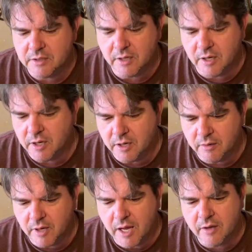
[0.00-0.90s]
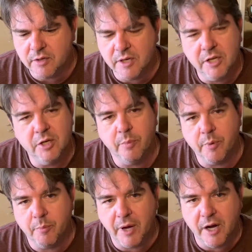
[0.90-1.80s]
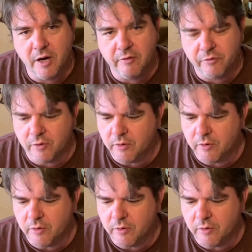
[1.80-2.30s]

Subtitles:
how you need to prepare for